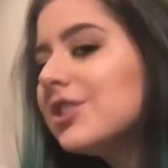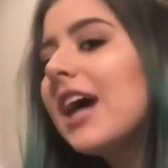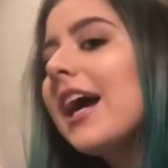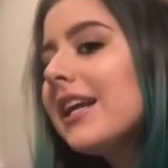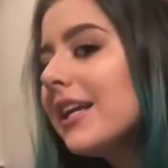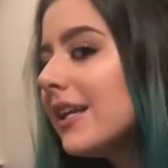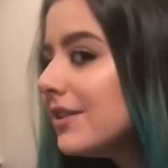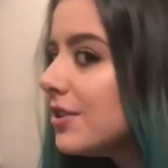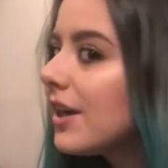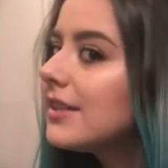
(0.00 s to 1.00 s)
shiny it
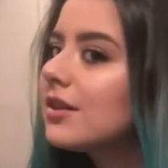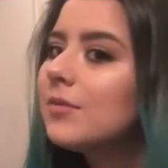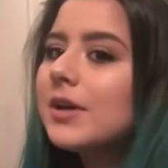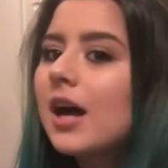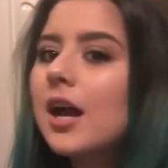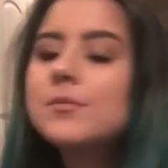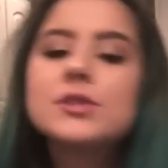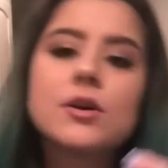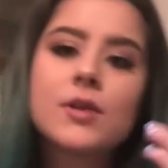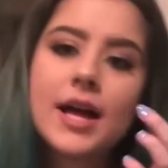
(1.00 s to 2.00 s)
is, you guys. Oh my God, I'm
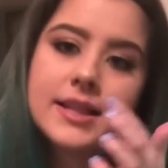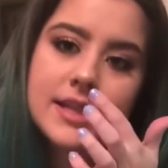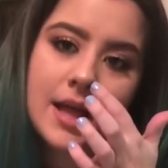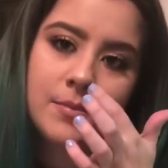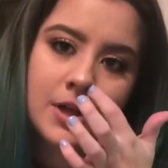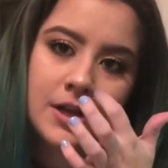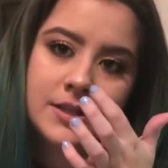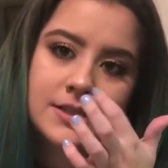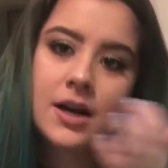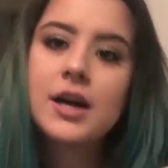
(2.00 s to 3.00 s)
so glad that that blonde is